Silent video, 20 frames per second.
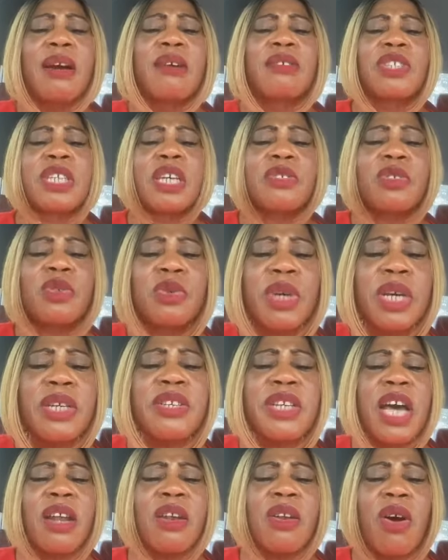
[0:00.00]
saturate
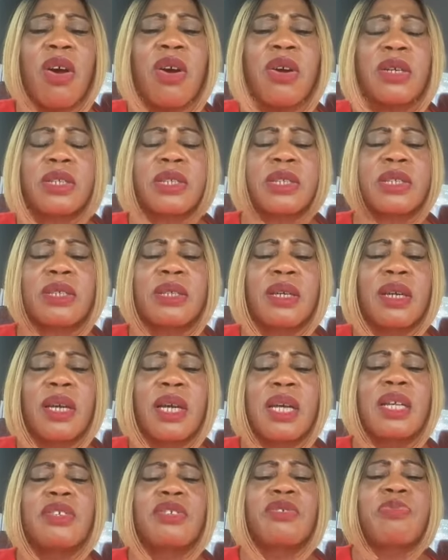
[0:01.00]
their lungs.
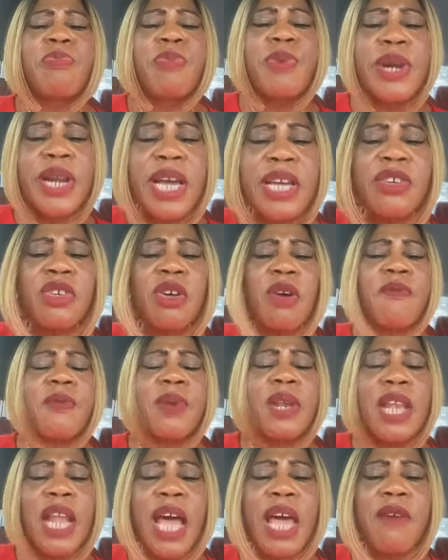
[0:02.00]
Breath of
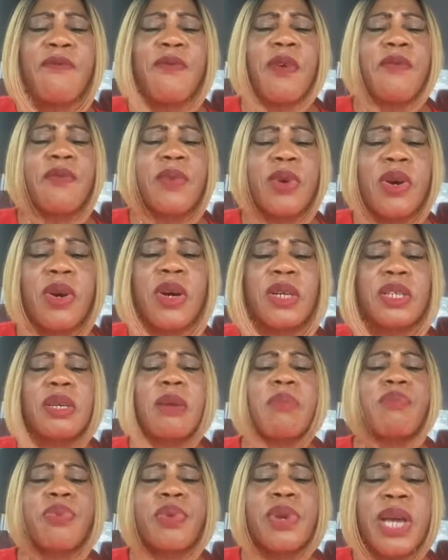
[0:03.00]
life of God,
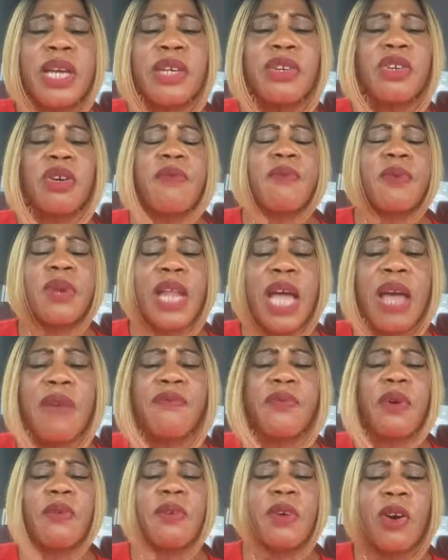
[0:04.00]
breath of
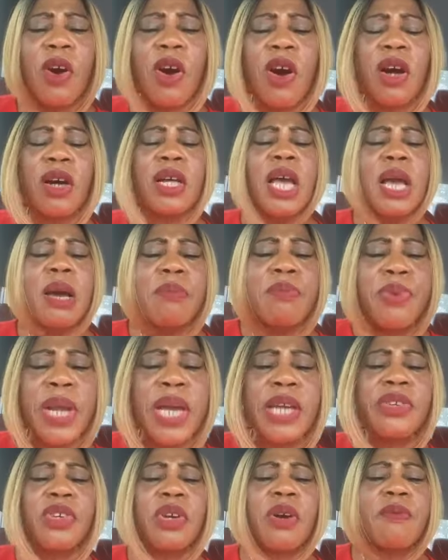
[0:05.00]
life of God,
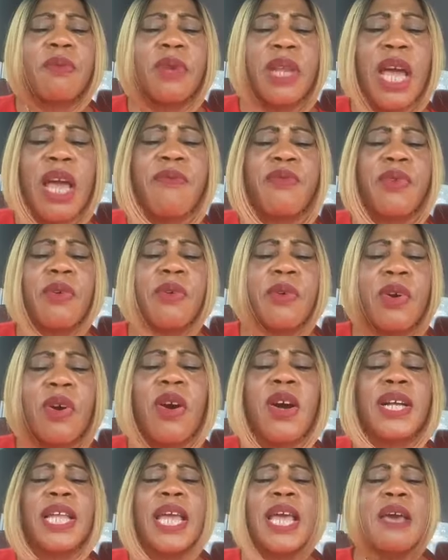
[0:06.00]
breath of life of
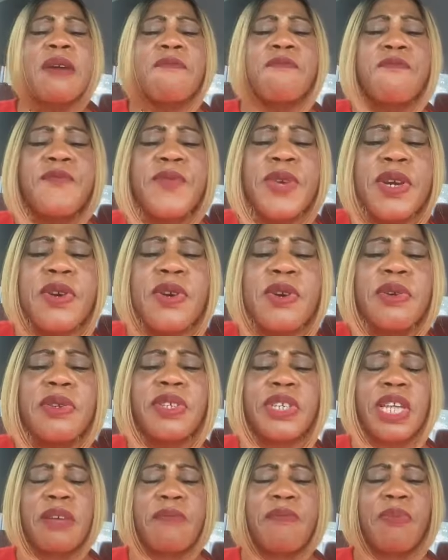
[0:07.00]
God, fill
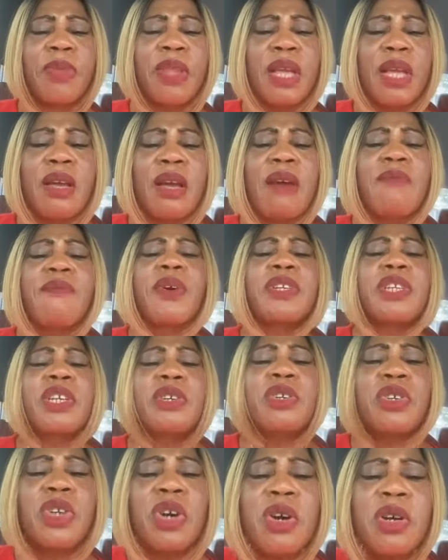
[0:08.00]
them. For the
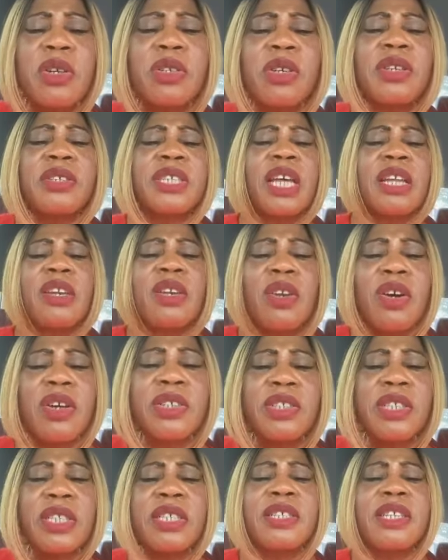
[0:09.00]
doctors and
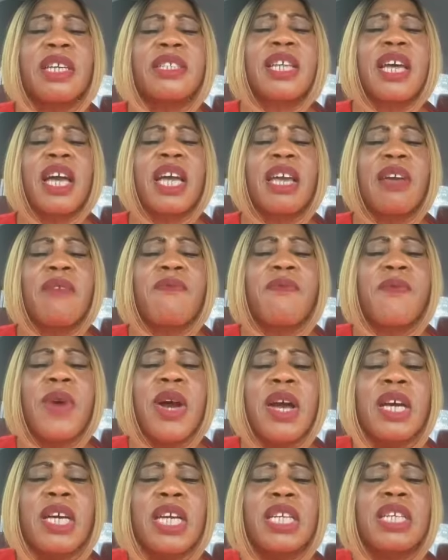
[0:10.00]
nurses that are in,
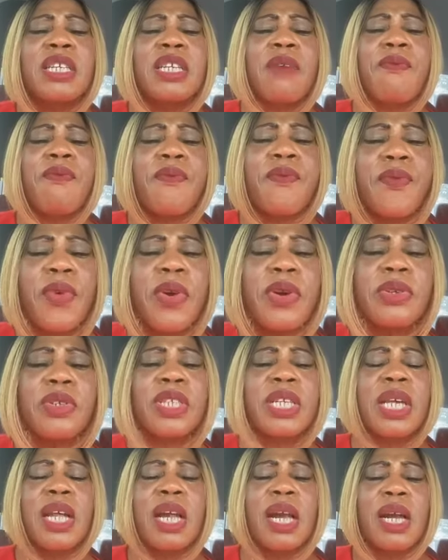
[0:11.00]
in the
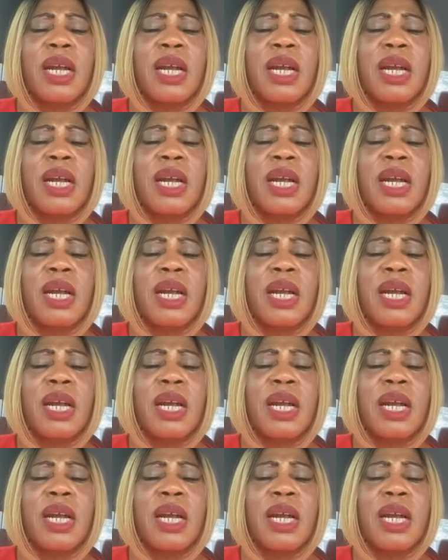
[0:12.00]
front,